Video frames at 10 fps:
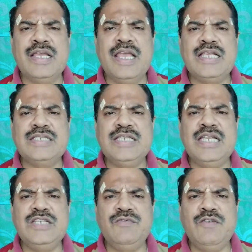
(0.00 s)

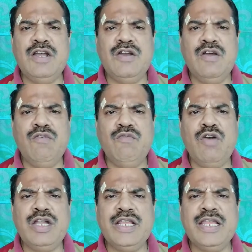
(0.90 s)
exchange for
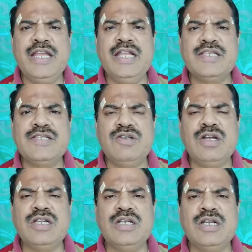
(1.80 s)
what he does
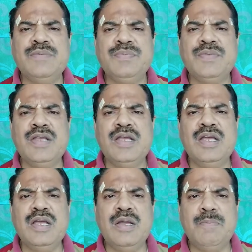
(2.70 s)
not
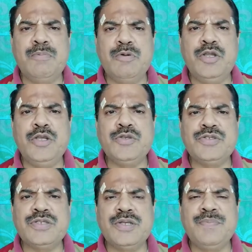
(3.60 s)
produce.